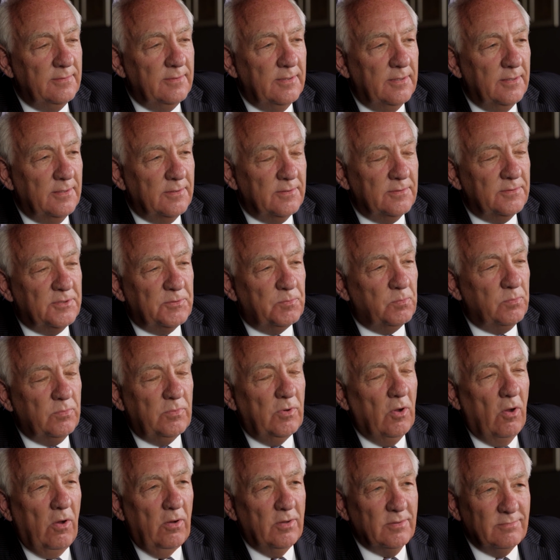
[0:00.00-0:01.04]
uh
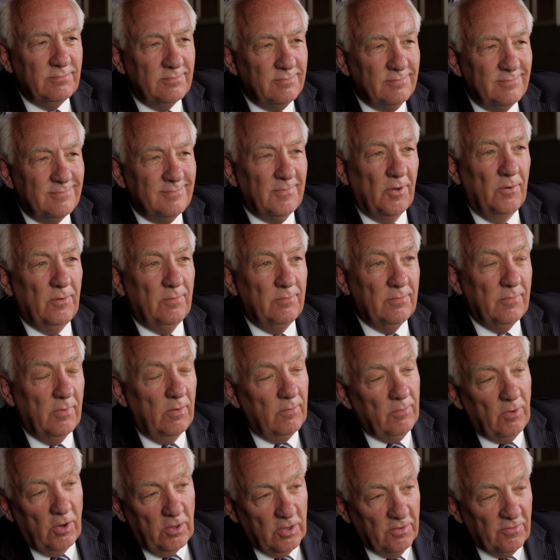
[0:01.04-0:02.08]
gone
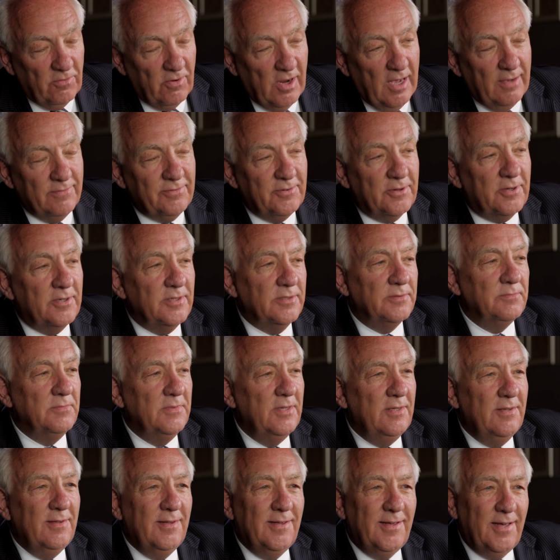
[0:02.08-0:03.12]
all over Africa,
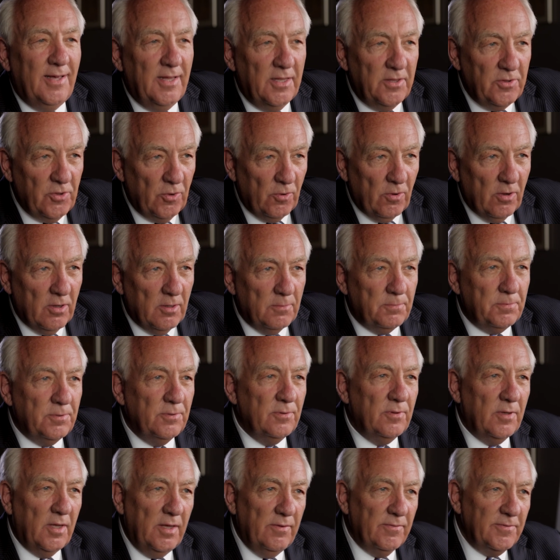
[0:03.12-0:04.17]
in Europe,
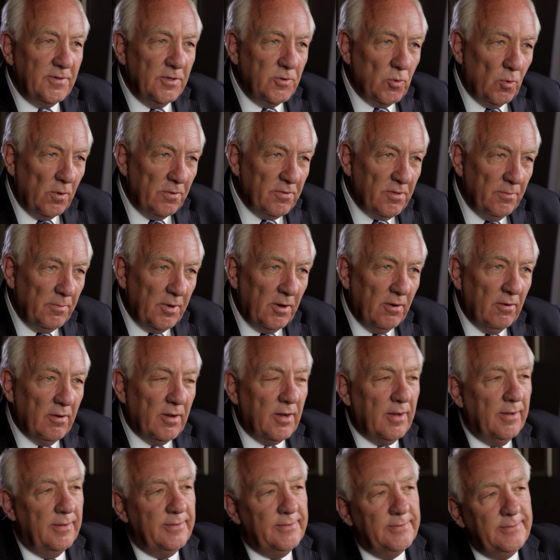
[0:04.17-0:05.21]
even in North
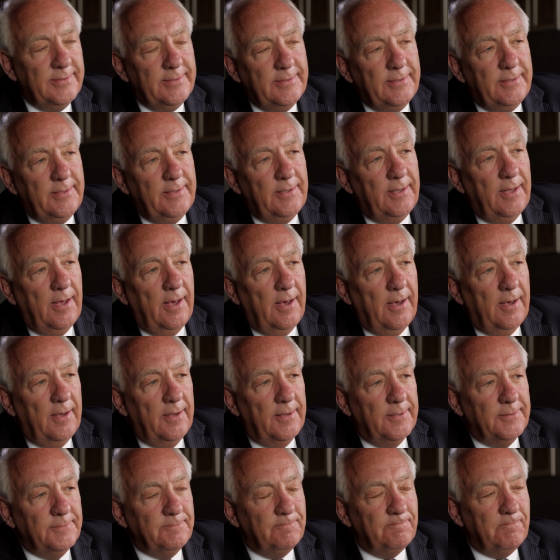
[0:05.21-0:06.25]
America.
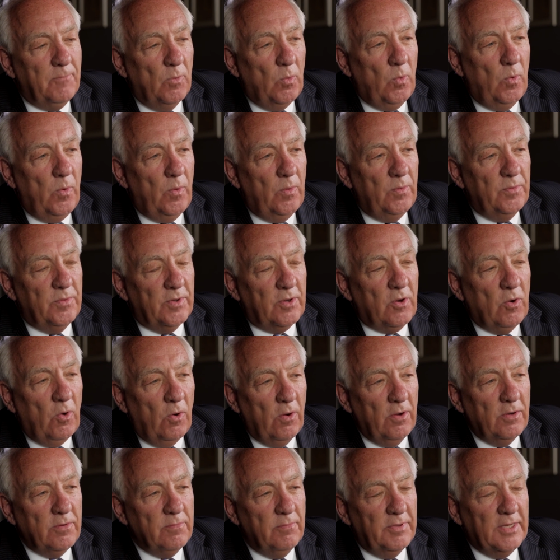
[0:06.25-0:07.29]
Um, the
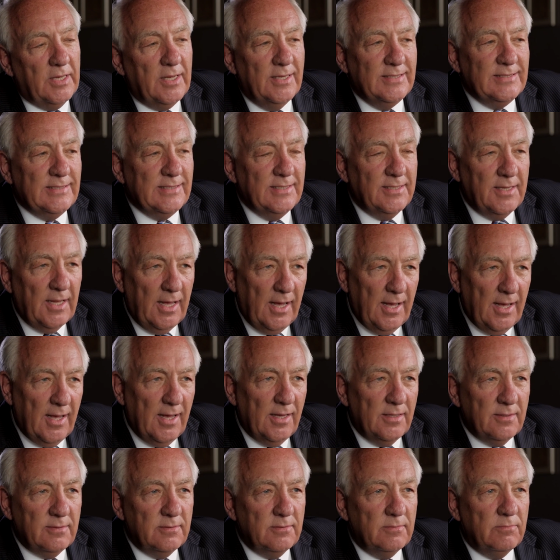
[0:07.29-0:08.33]
court, because it
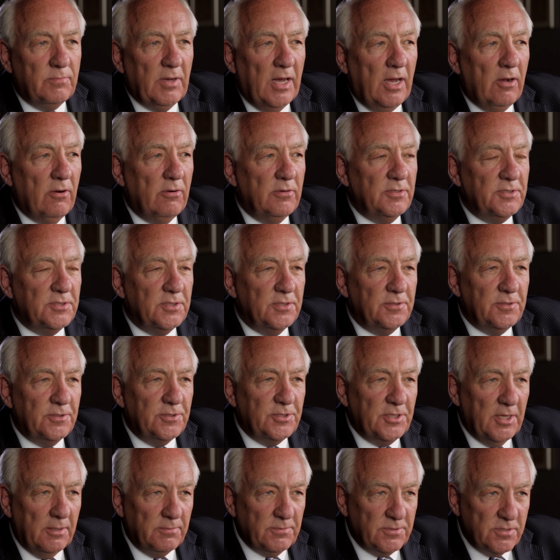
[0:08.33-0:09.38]
had powers under
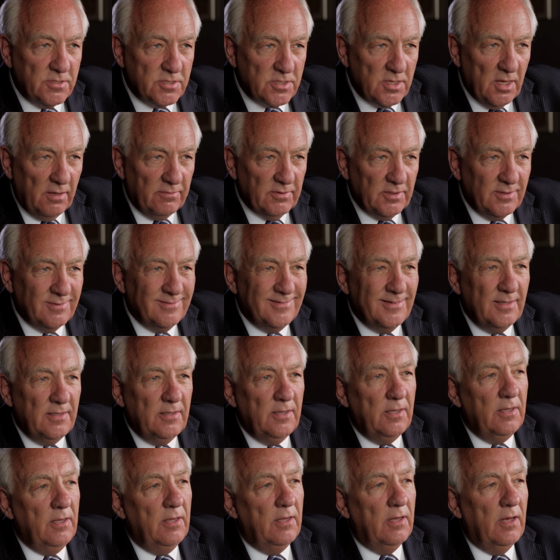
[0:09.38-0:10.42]
Chapter 7,
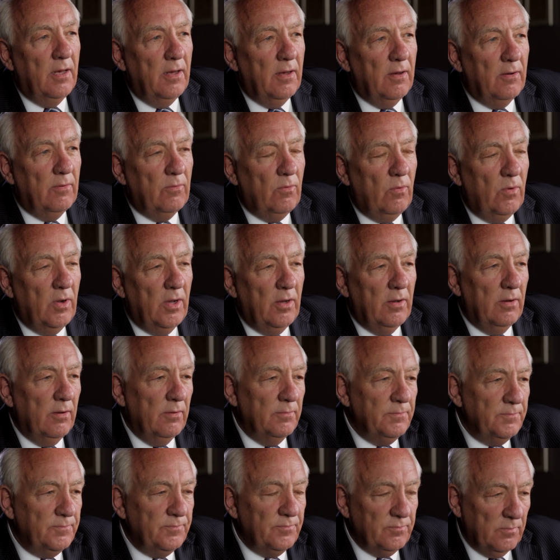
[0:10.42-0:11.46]
uh,
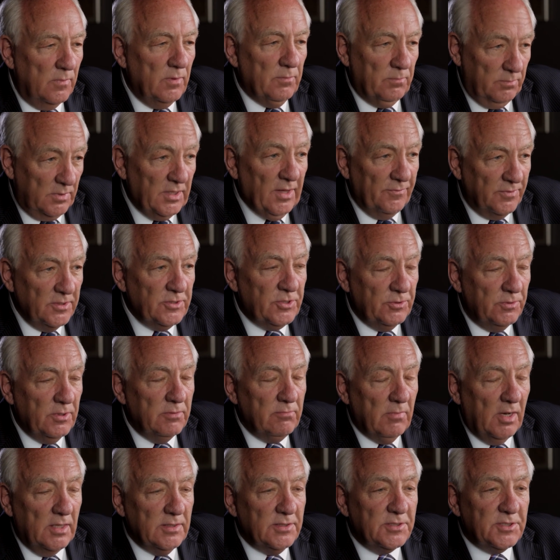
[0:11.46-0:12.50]
where given to
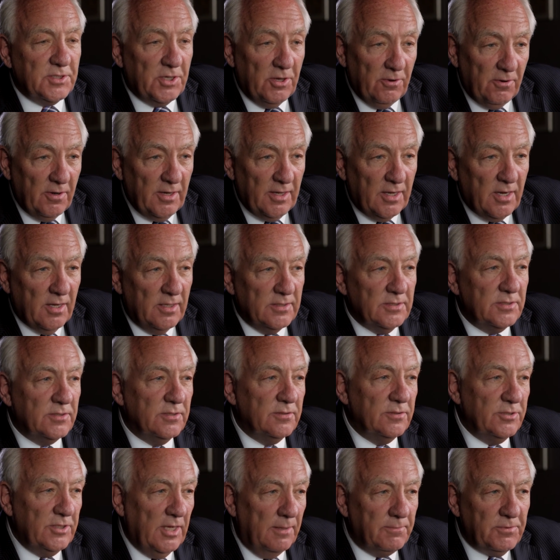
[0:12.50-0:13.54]
it by the Security
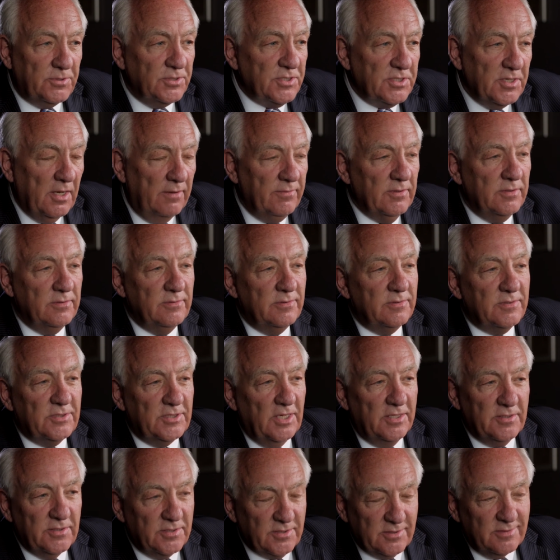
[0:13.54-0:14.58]
Council. Chapter 7
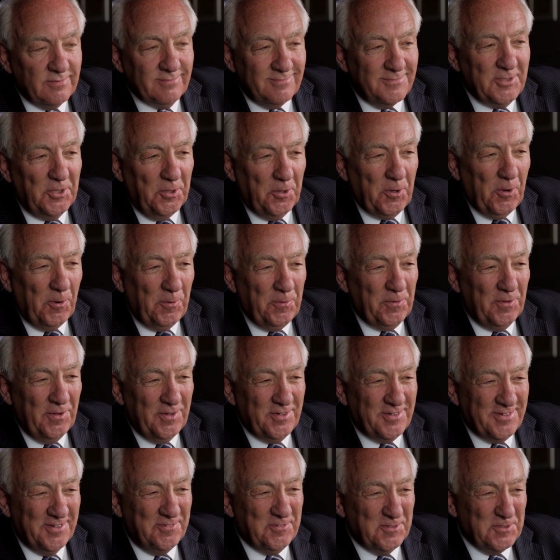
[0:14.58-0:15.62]
says you know,
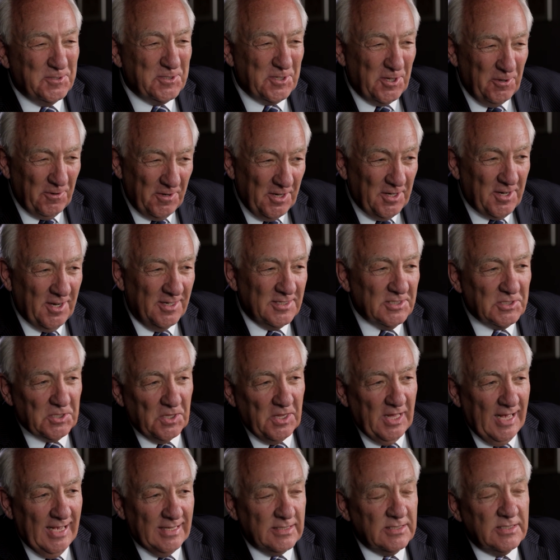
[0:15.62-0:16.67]
that if the Security
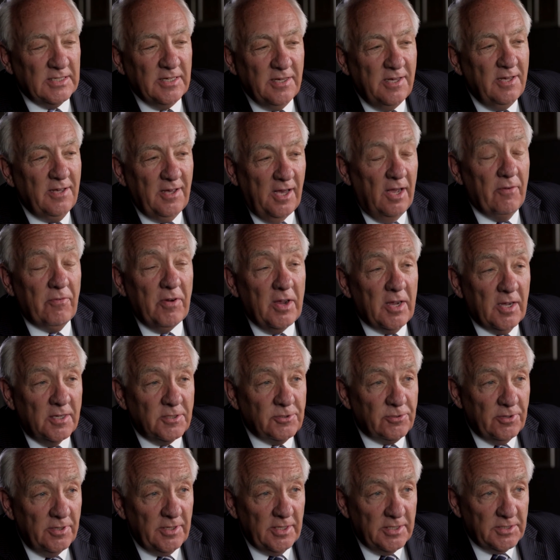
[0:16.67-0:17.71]
Council acts, every
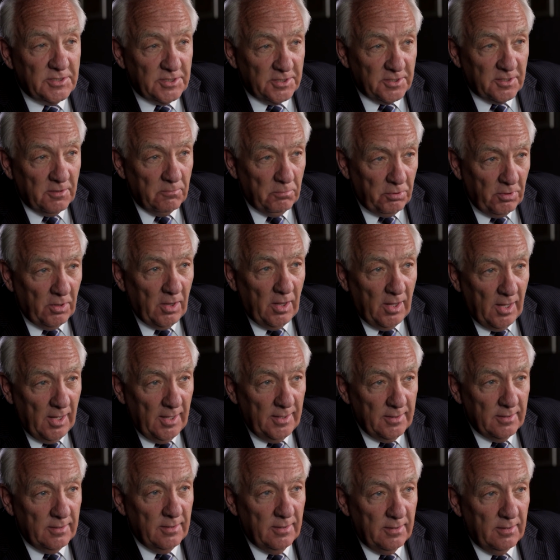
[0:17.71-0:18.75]
country needs to
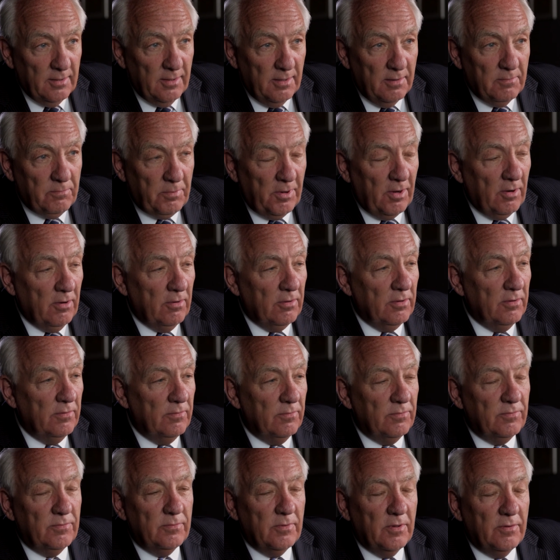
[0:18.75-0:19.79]
comply at, at peril
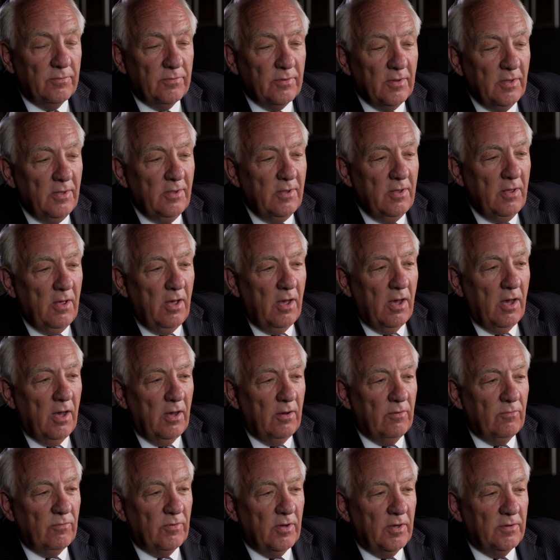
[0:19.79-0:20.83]
of, of,
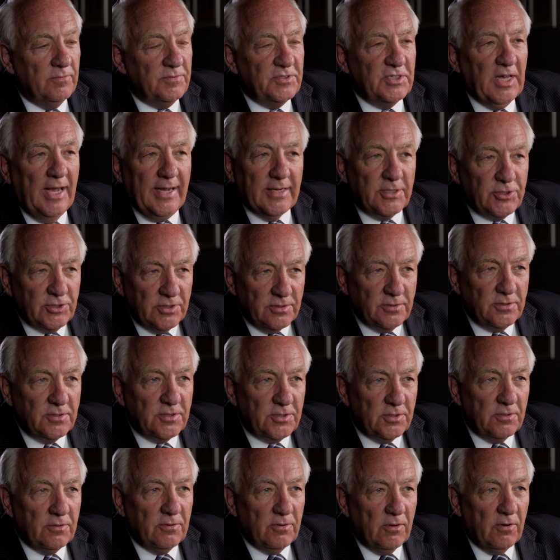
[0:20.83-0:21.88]
of, of
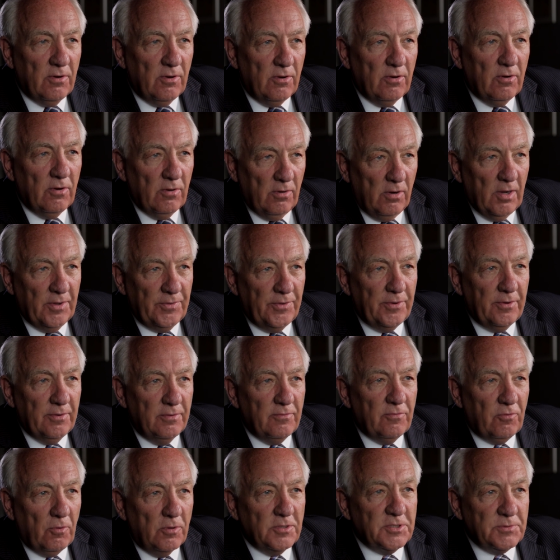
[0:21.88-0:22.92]
sanctions or, or, other
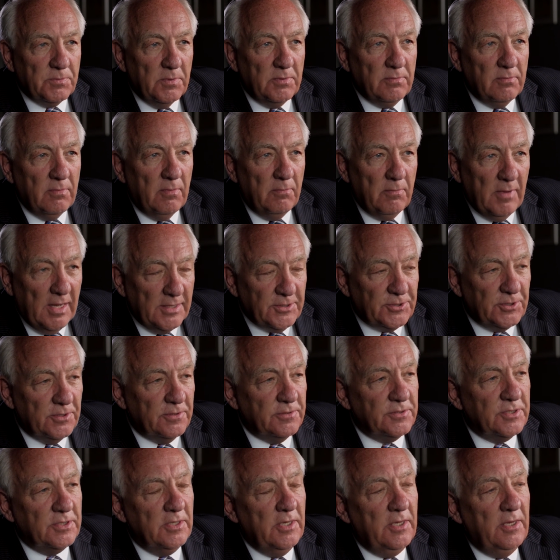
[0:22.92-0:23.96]
enforcement
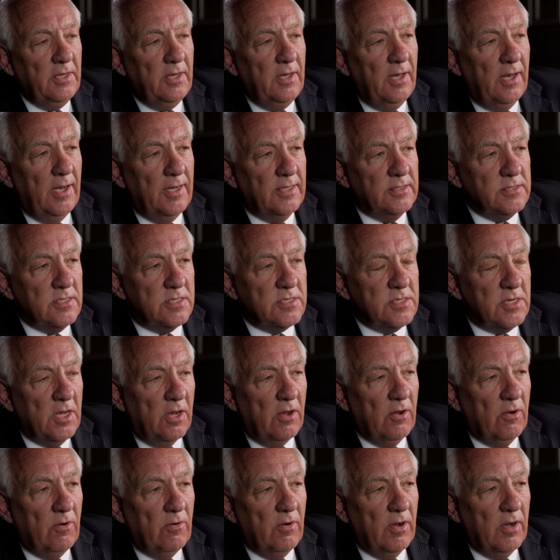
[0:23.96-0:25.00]
measures. And
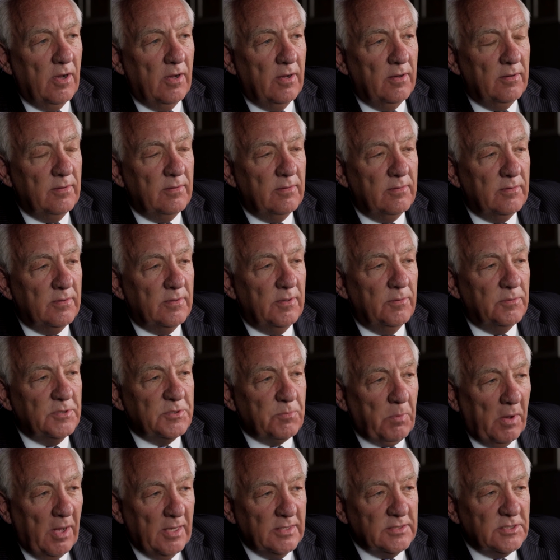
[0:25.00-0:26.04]
so uh, it
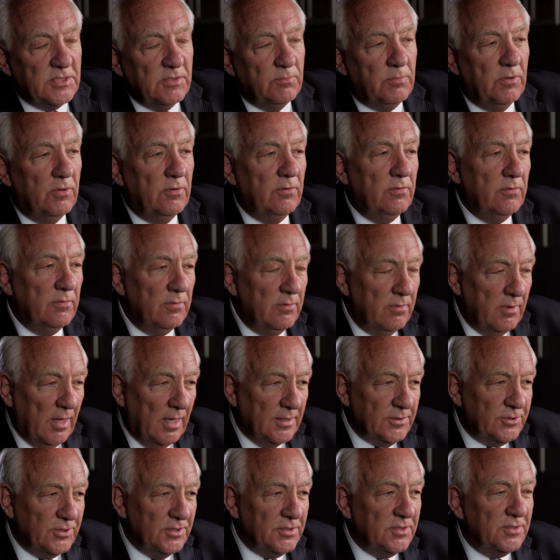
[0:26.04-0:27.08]
was possible,
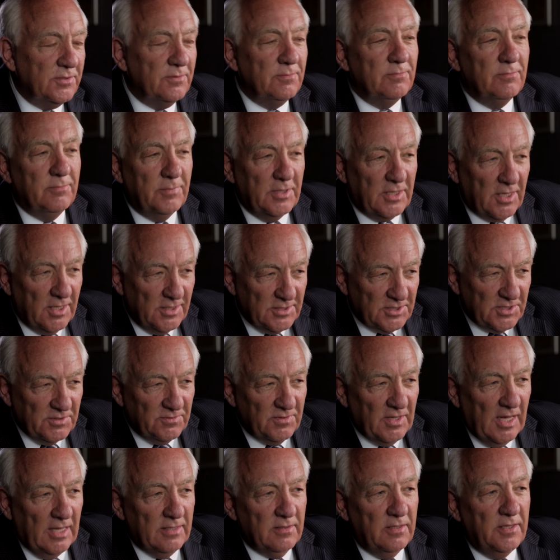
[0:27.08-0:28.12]
not just because of
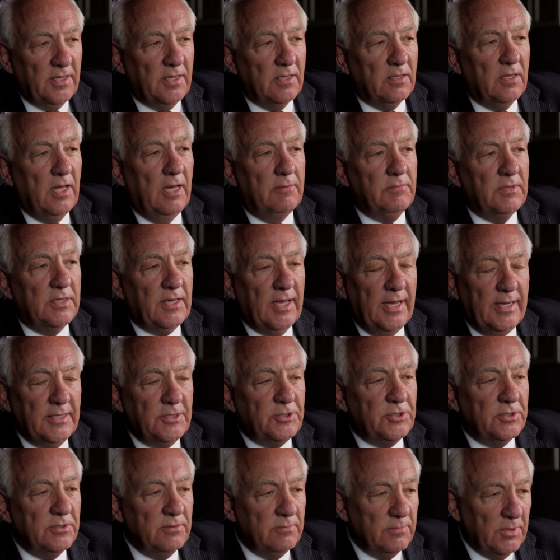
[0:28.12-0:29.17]
that legal
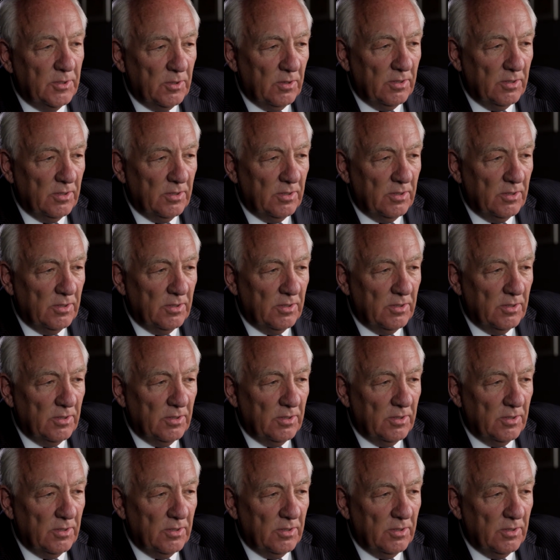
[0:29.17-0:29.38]
obligation, but